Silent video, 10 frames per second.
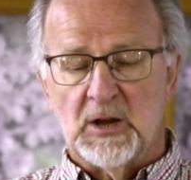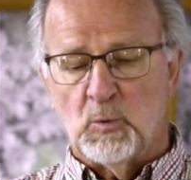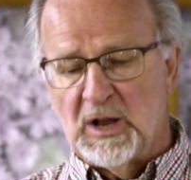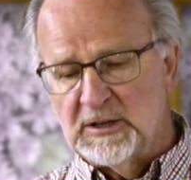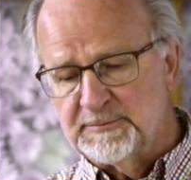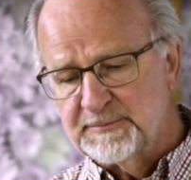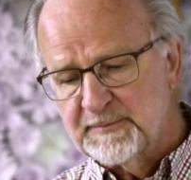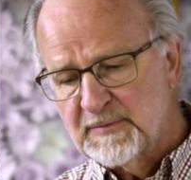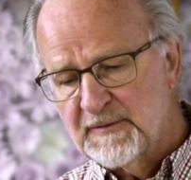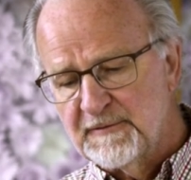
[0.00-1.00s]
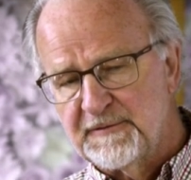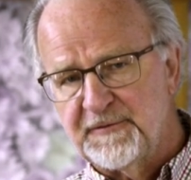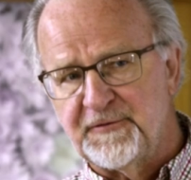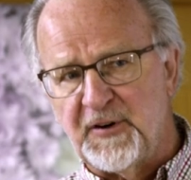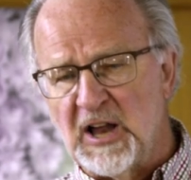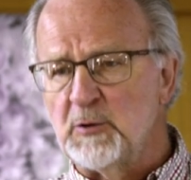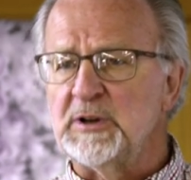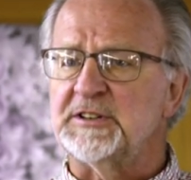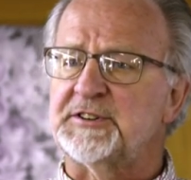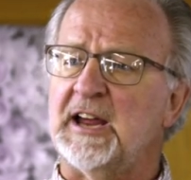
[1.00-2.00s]
Well,
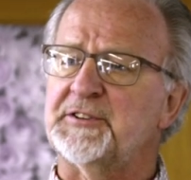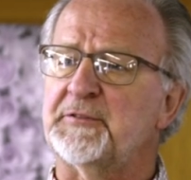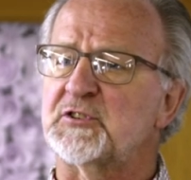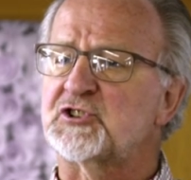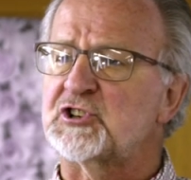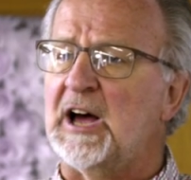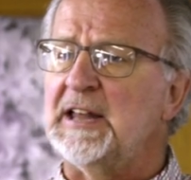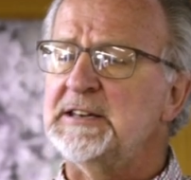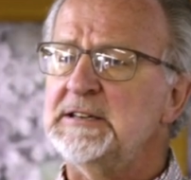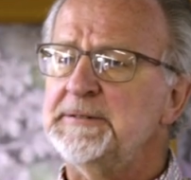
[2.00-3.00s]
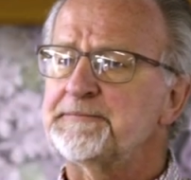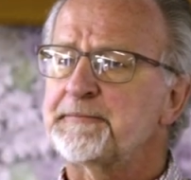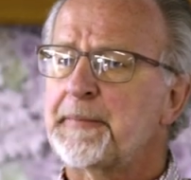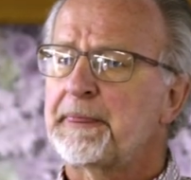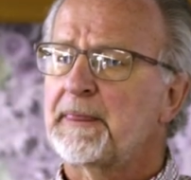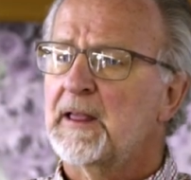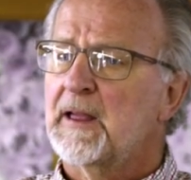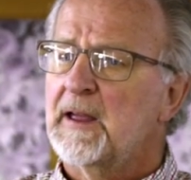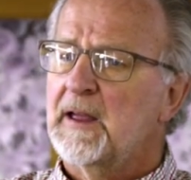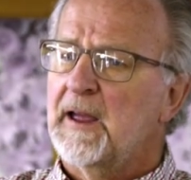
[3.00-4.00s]
following the death of his son
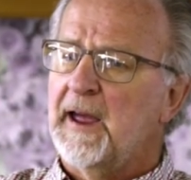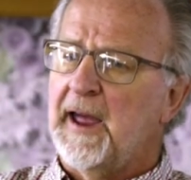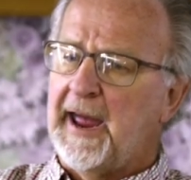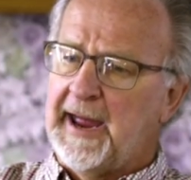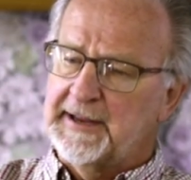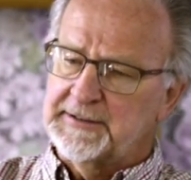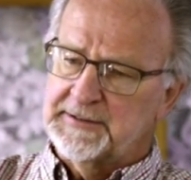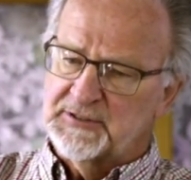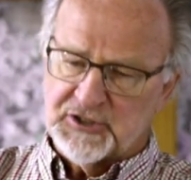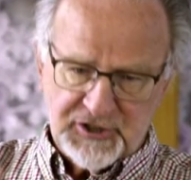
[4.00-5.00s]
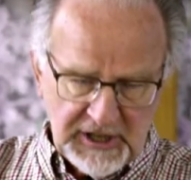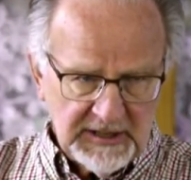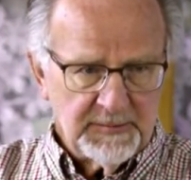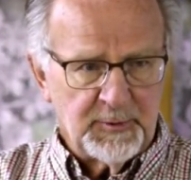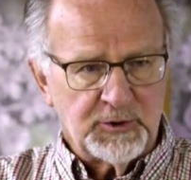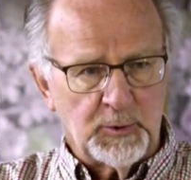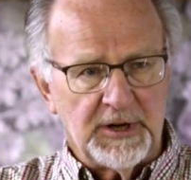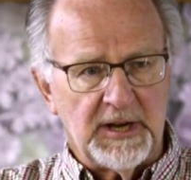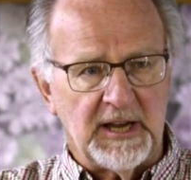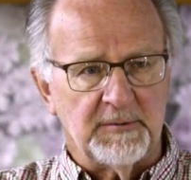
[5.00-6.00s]
and the sin
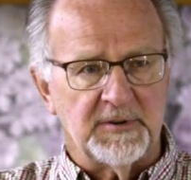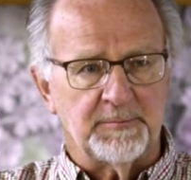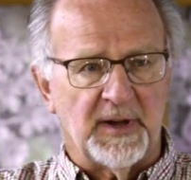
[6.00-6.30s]
between him and